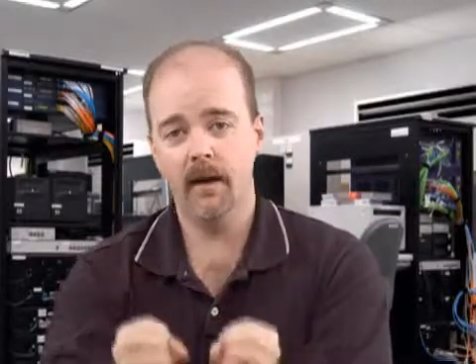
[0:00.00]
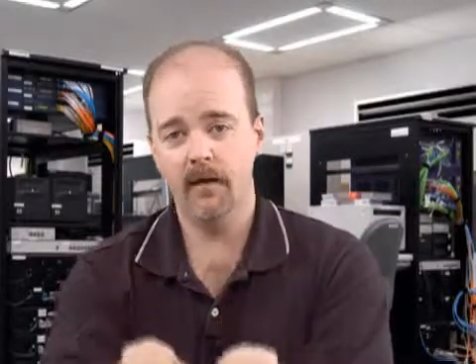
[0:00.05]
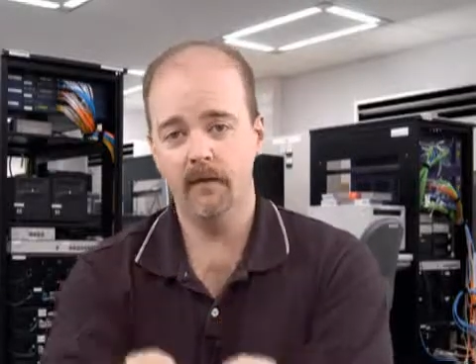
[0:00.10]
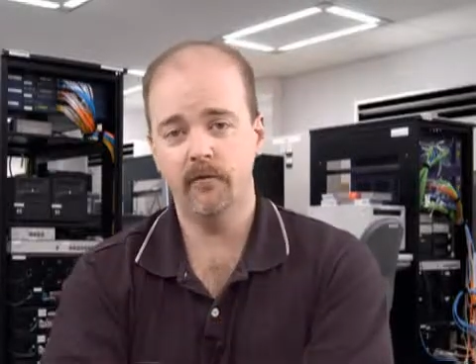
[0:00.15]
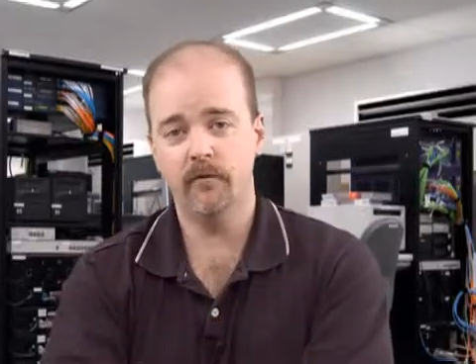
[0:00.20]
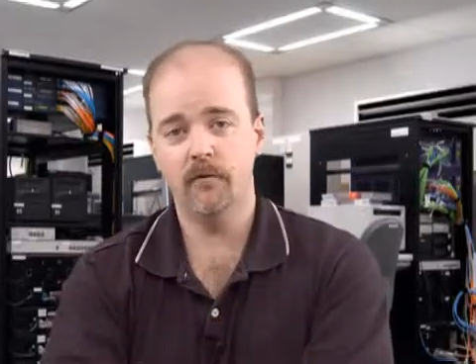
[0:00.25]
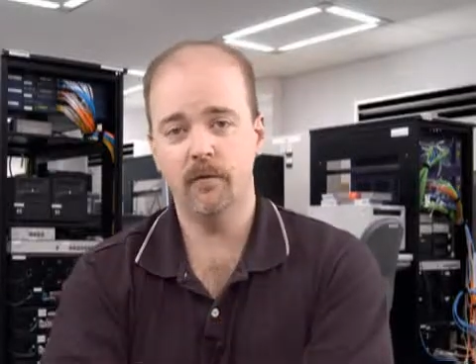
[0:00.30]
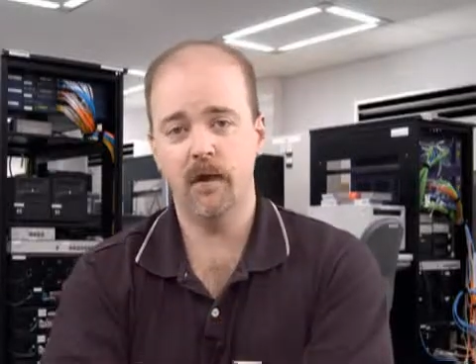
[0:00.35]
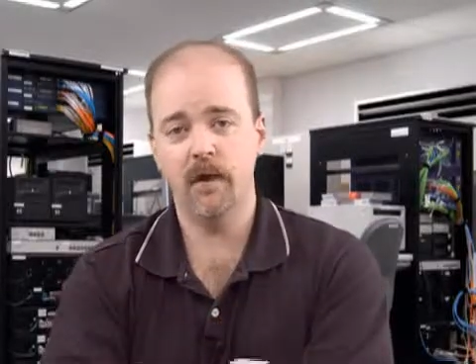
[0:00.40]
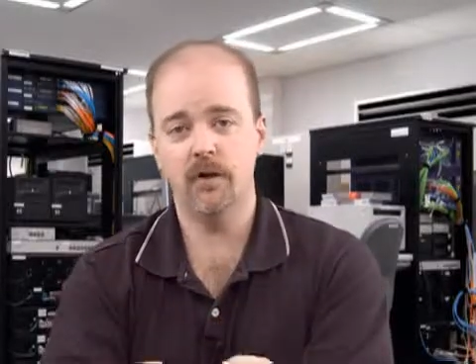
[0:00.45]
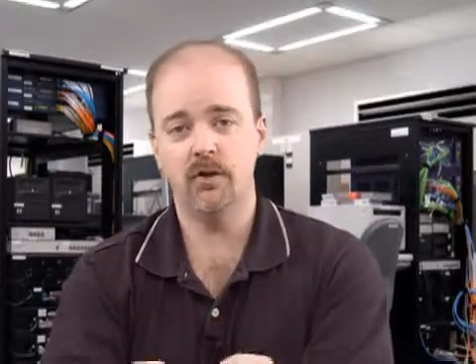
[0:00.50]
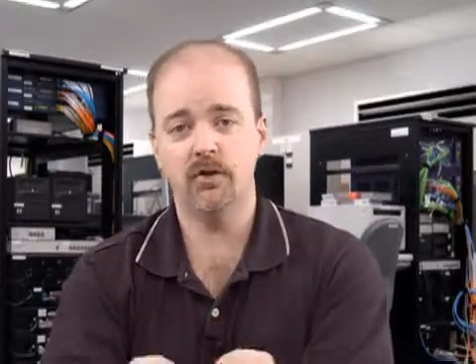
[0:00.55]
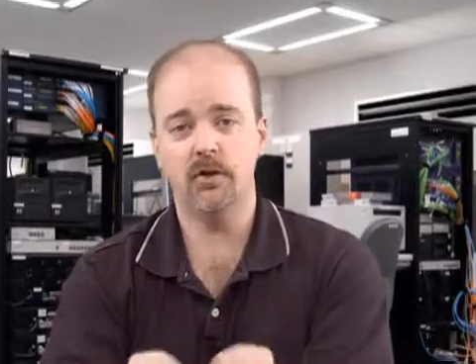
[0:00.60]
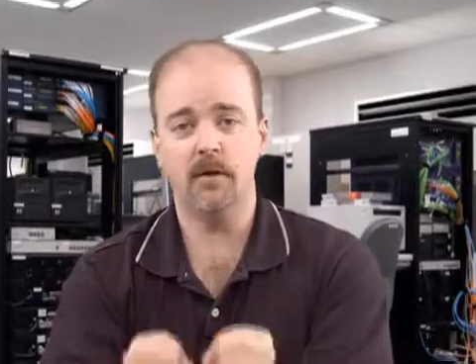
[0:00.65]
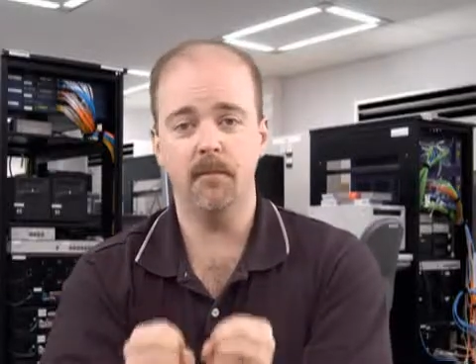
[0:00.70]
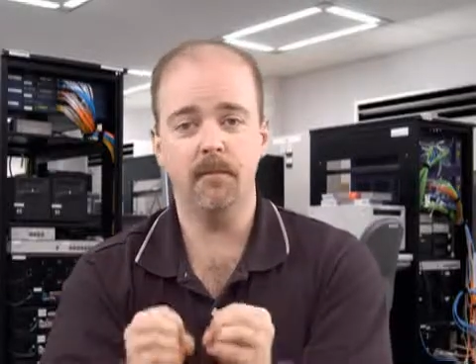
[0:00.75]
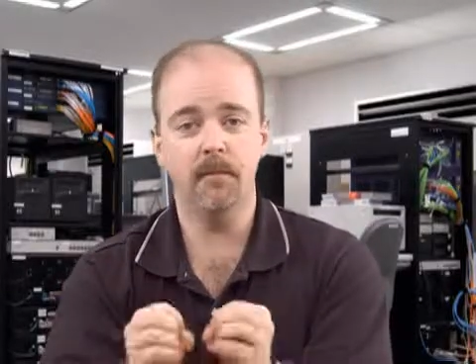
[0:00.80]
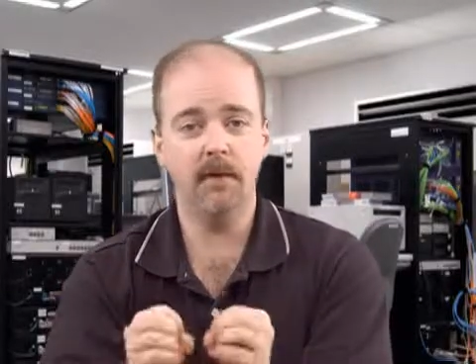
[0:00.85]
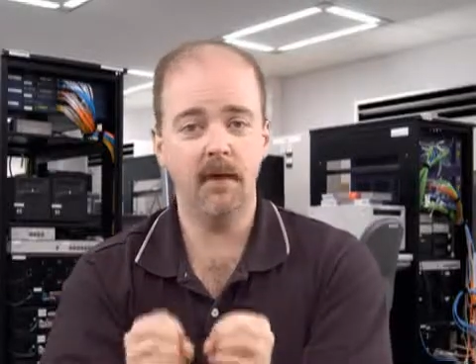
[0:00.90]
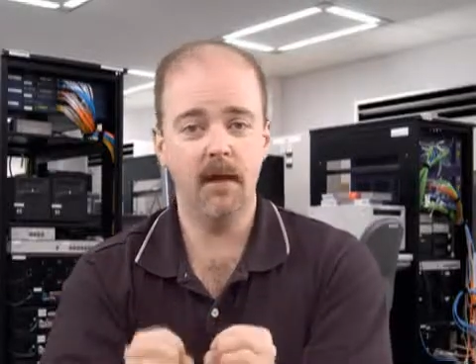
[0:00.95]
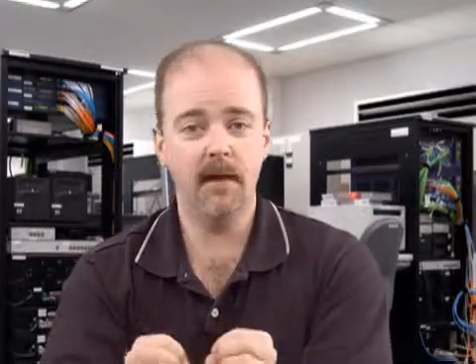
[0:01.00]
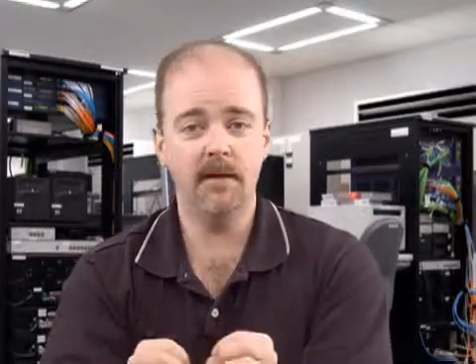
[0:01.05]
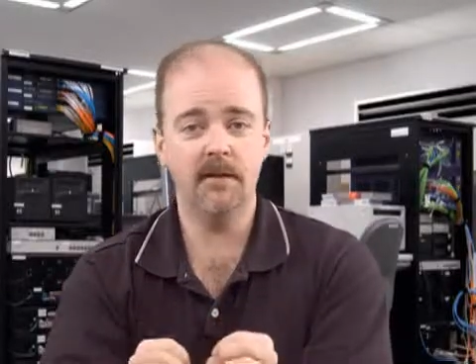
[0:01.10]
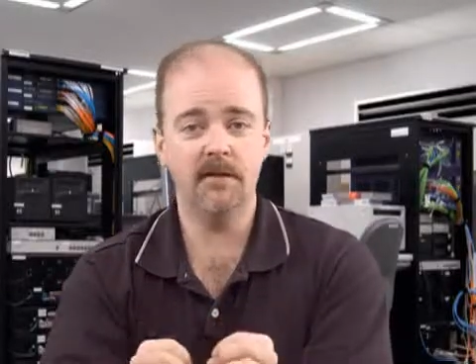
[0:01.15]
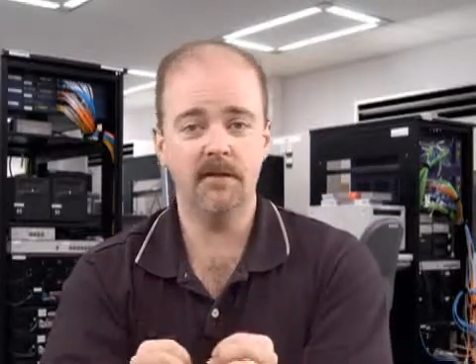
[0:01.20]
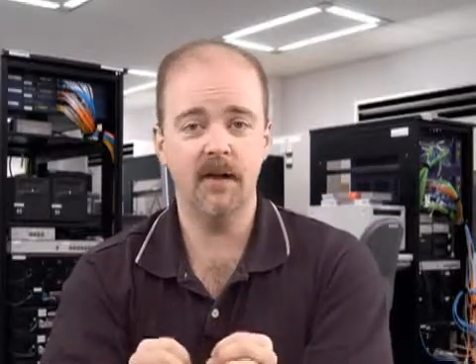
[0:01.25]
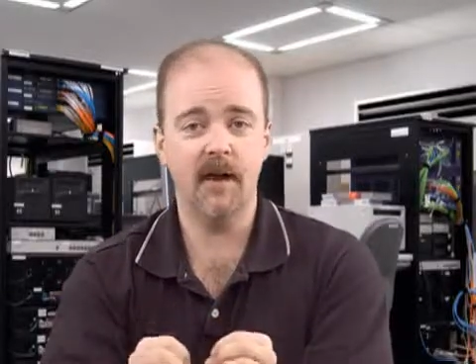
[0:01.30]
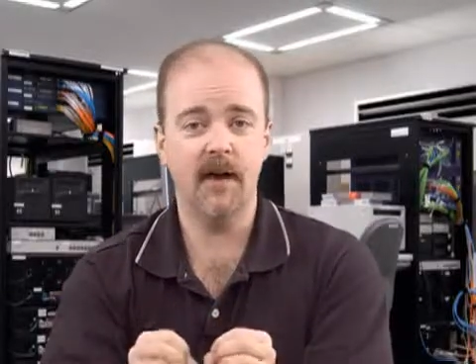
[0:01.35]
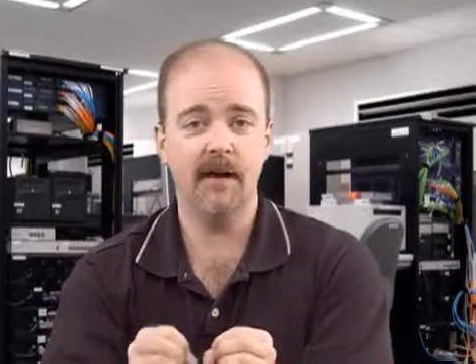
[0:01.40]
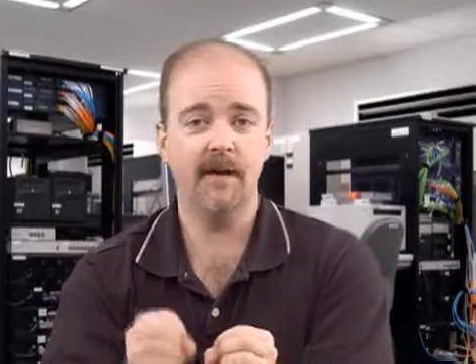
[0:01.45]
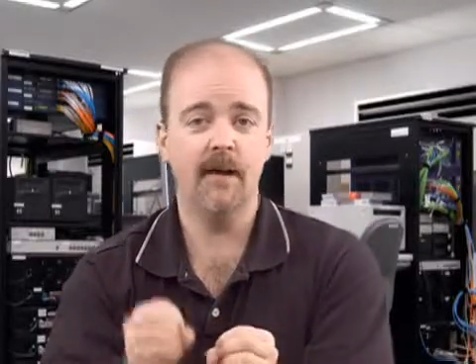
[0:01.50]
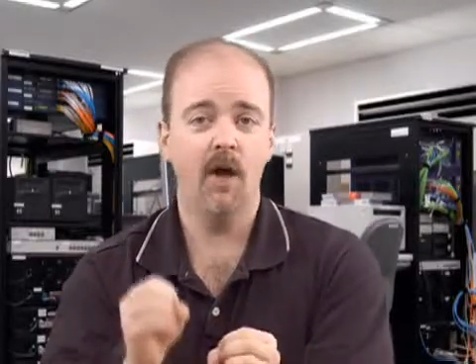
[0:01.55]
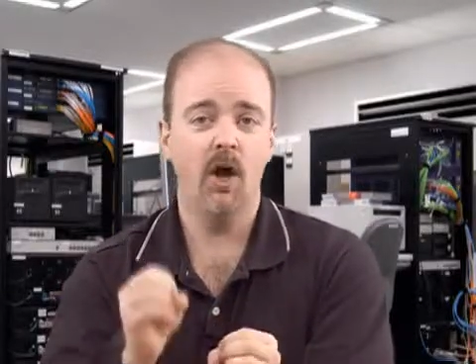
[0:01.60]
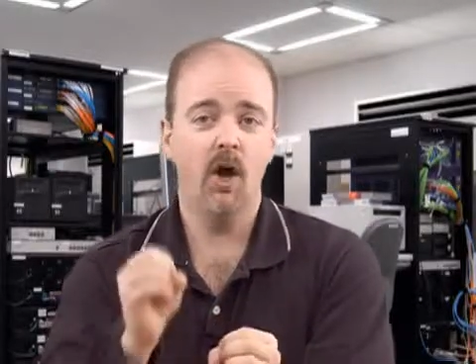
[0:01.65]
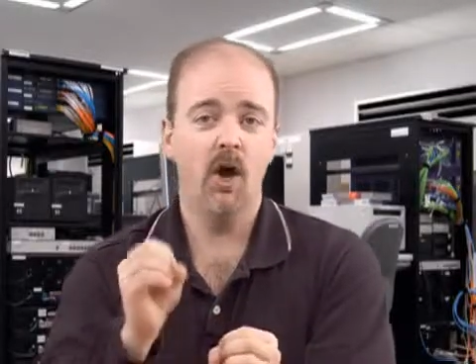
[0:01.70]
information in plain sight